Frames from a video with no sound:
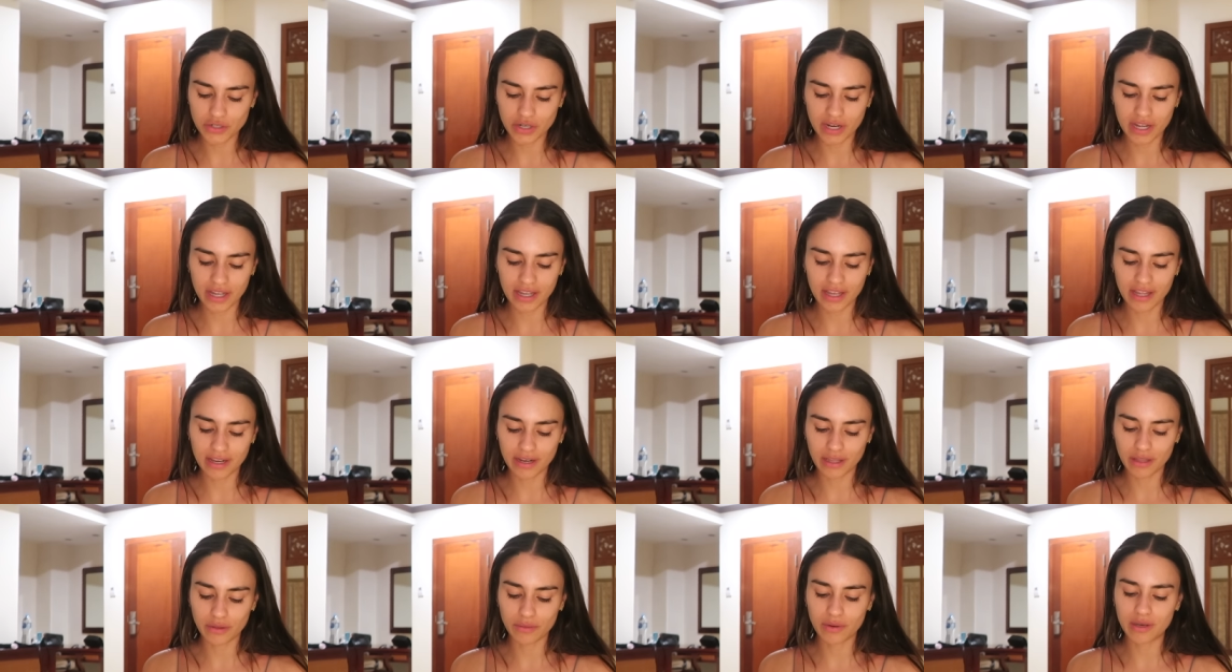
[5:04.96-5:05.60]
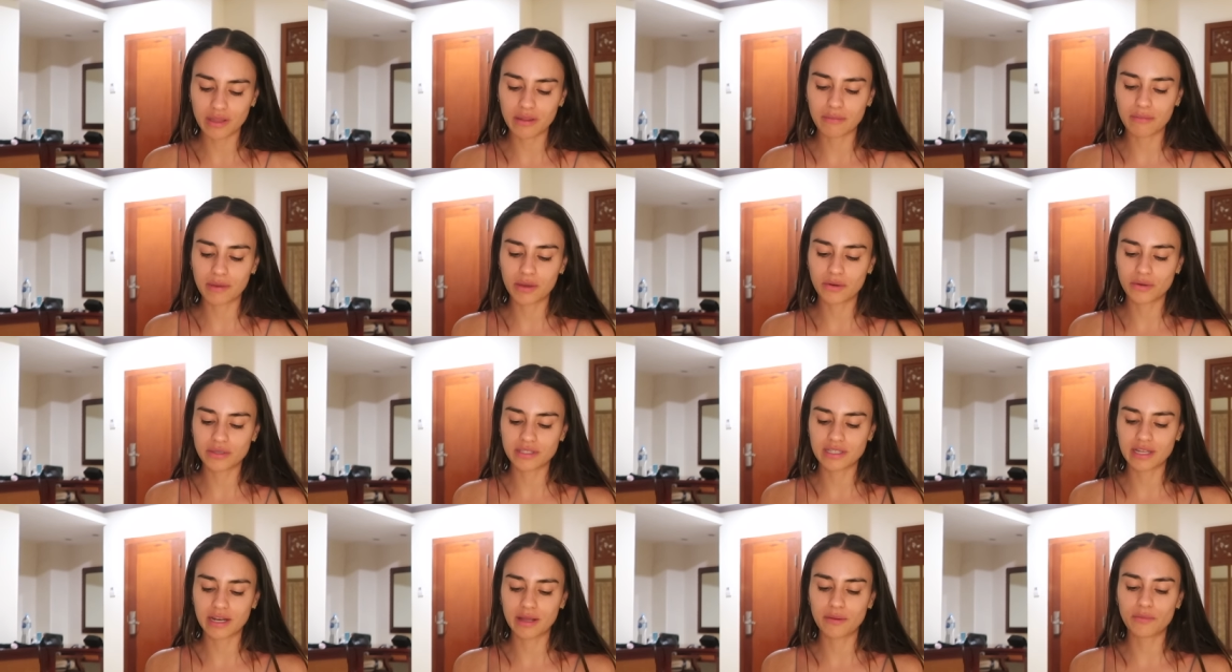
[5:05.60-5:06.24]
try another one of the
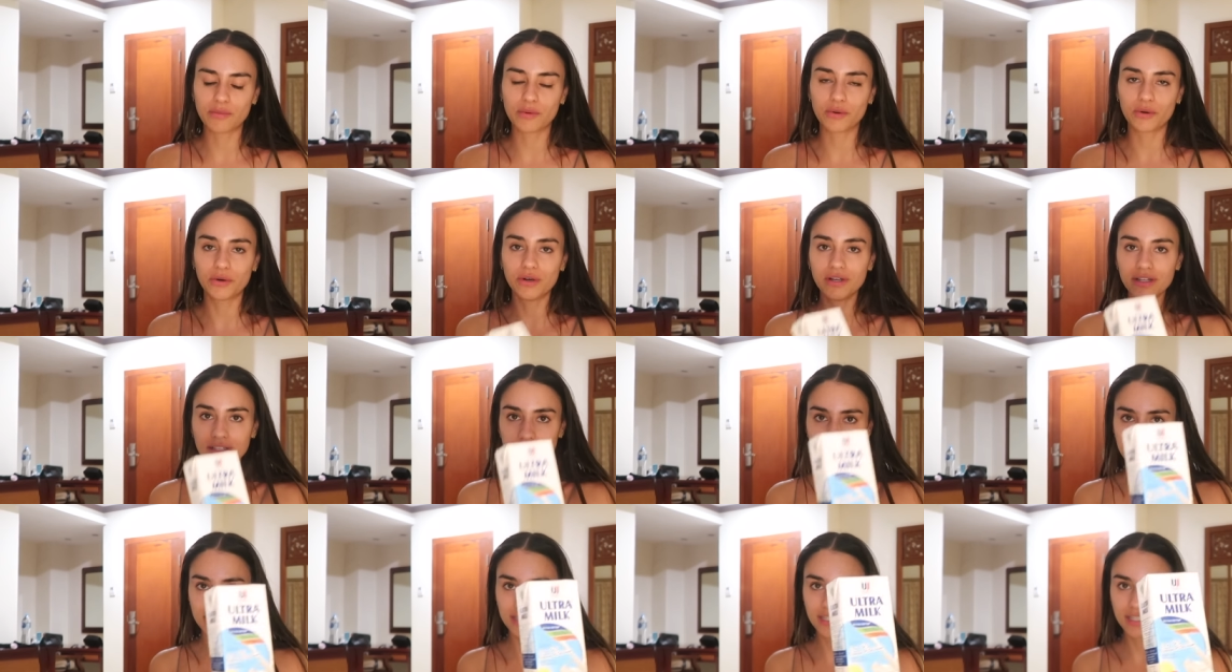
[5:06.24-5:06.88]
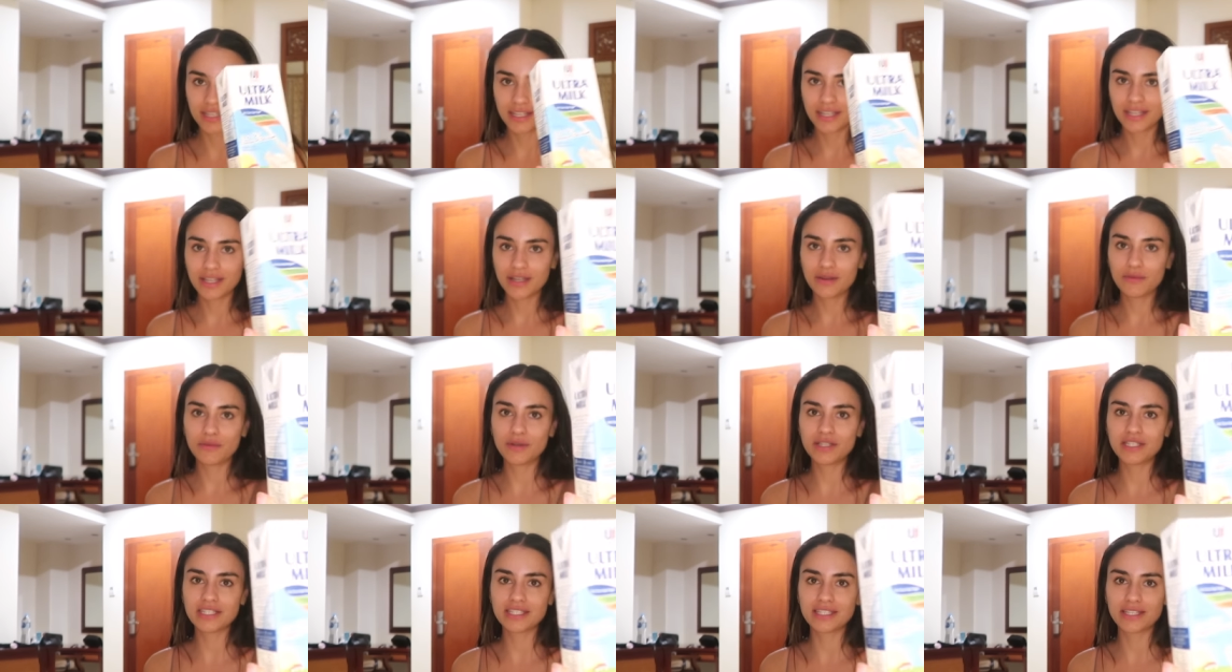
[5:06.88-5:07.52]
milks that I bought,
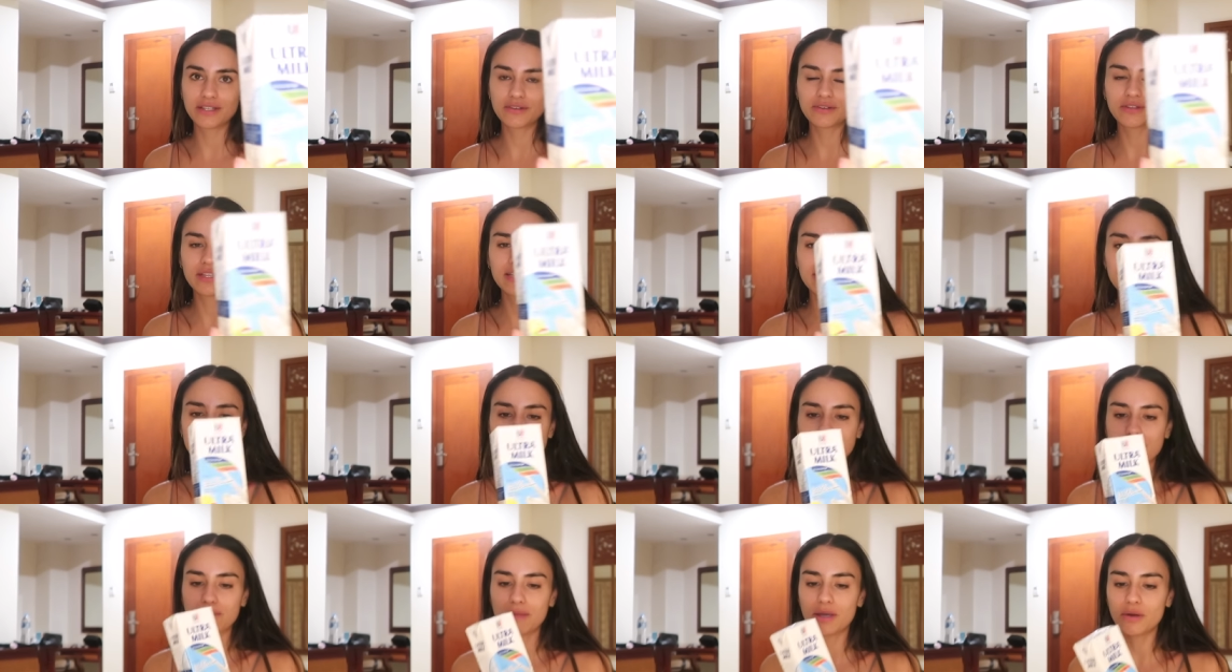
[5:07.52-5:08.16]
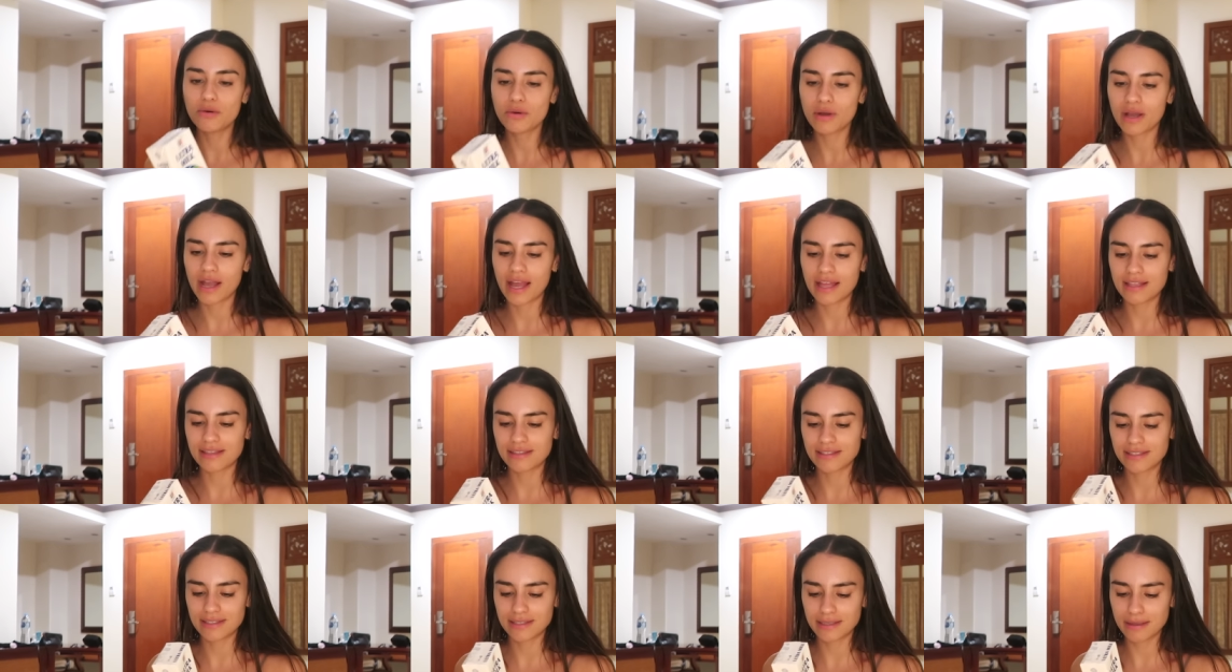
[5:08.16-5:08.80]
which is literally just milk
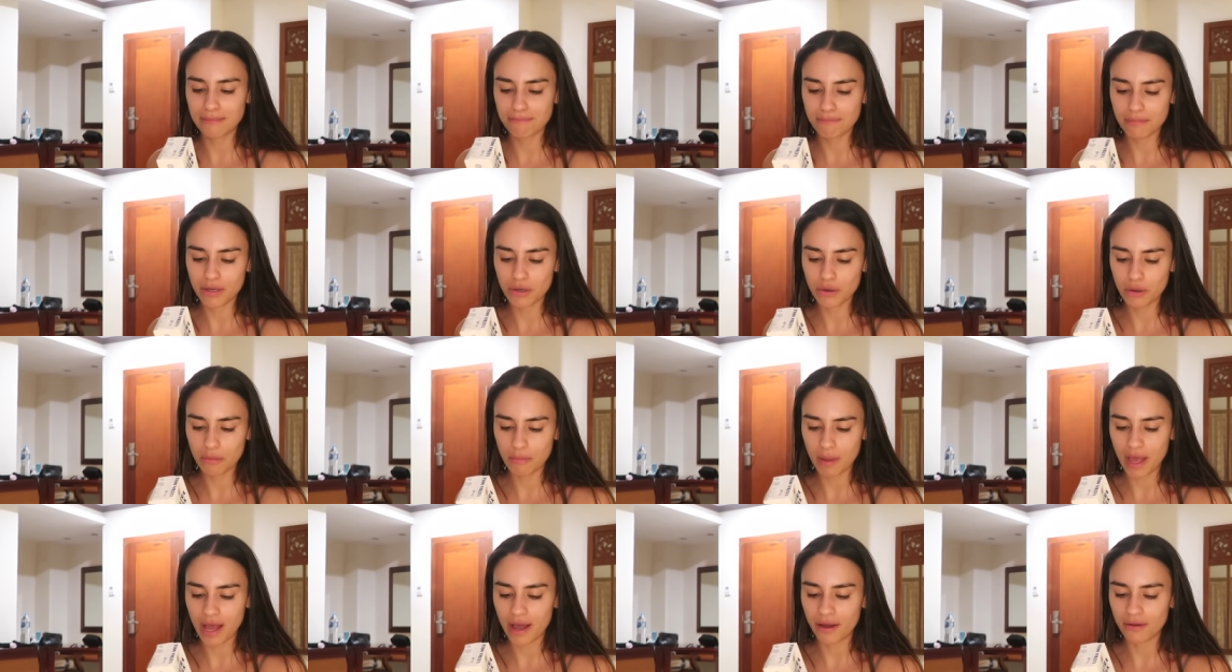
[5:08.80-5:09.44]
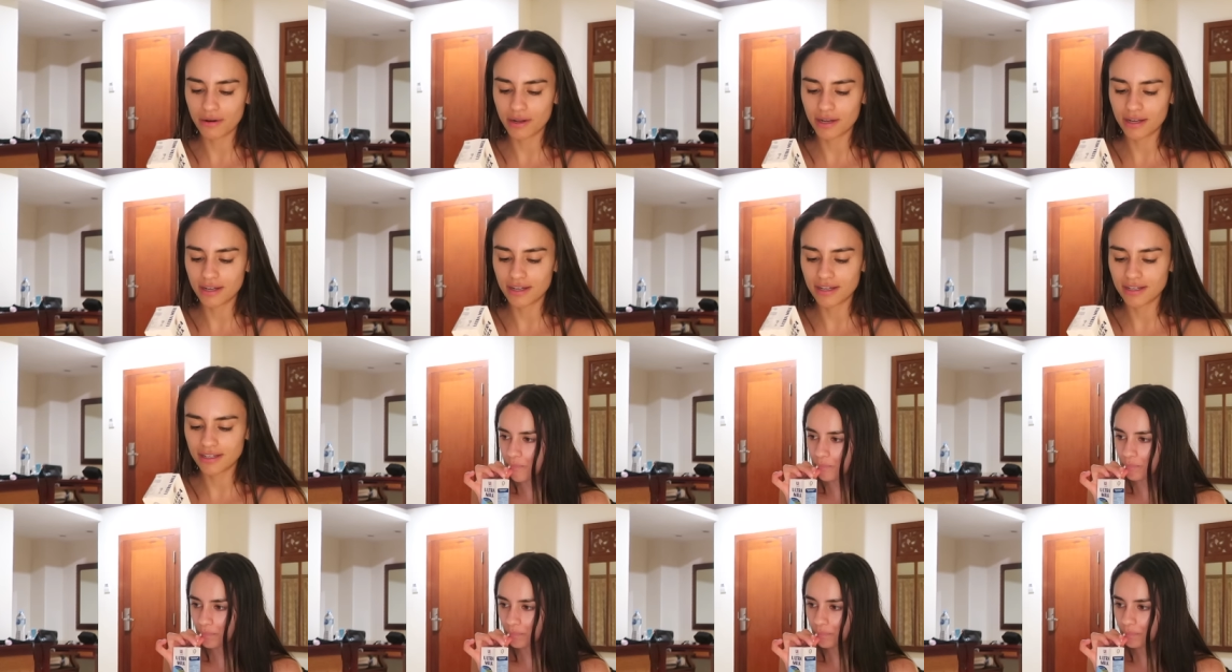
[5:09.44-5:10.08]
and skim milk powder.